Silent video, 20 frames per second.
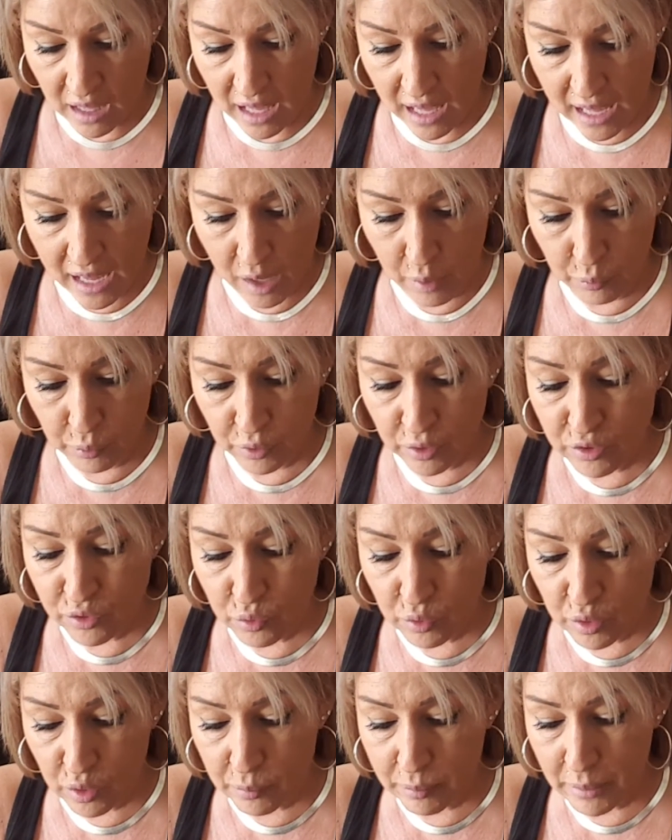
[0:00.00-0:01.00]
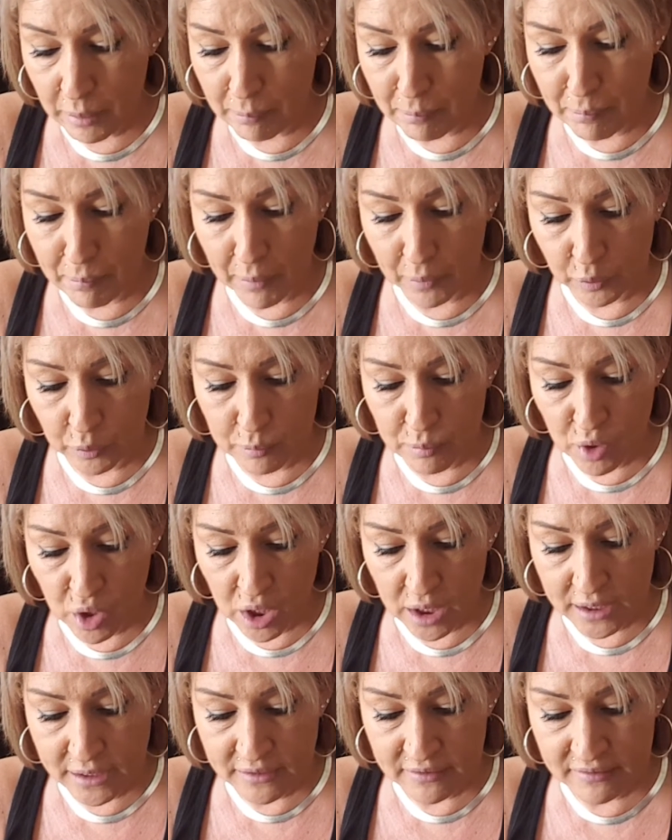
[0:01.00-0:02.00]
and we're going to do a little bit of butter
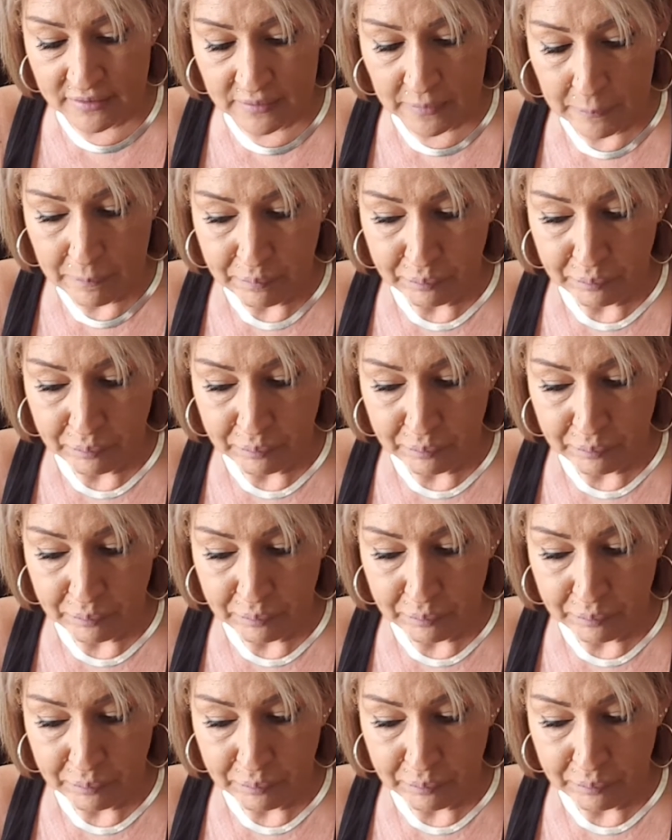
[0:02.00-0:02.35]
bronze